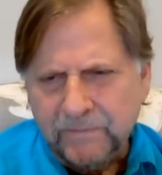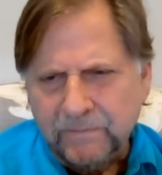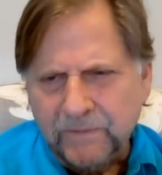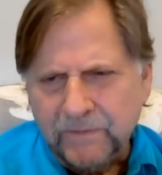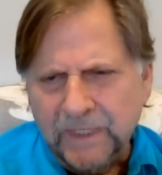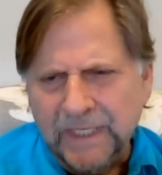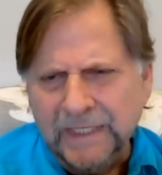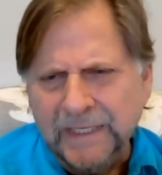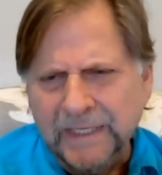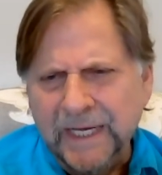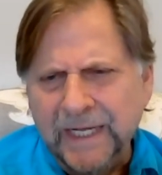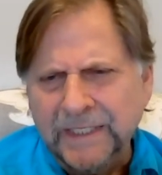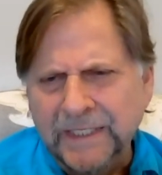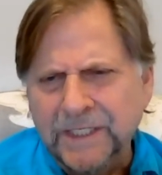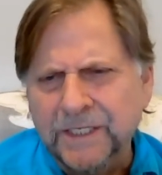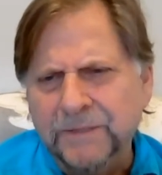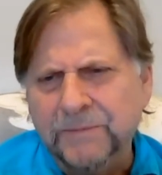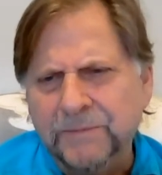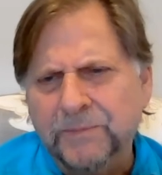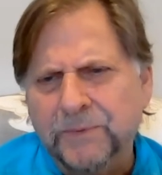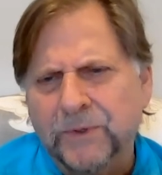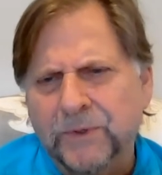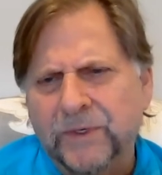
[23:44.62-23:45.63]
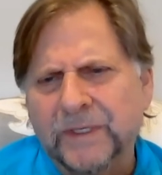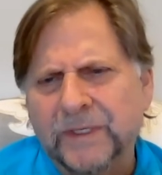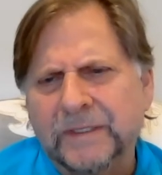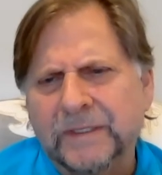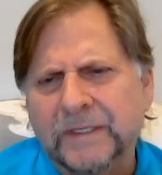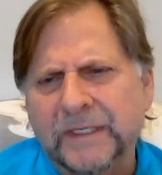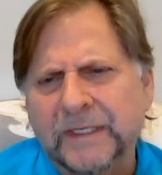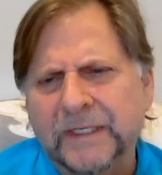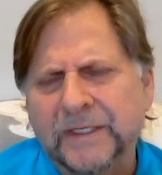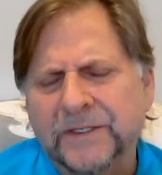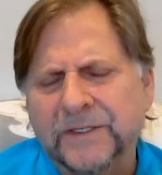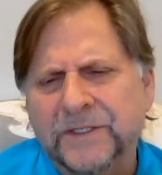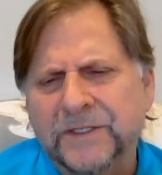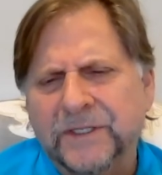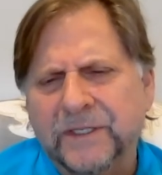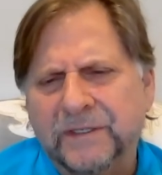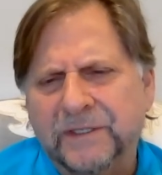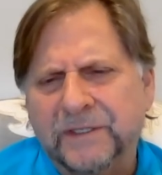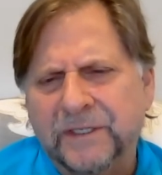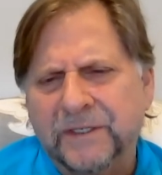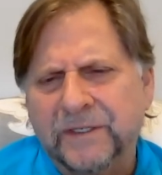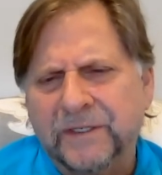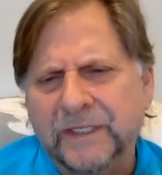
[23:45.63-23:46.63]
And that's an important thing, is the
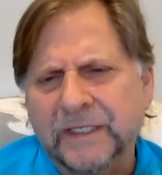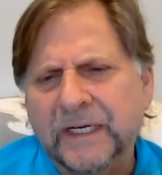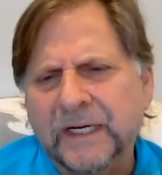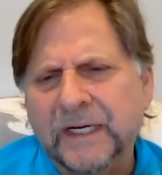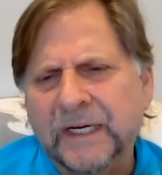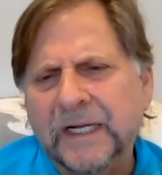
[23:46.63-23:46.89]
theory.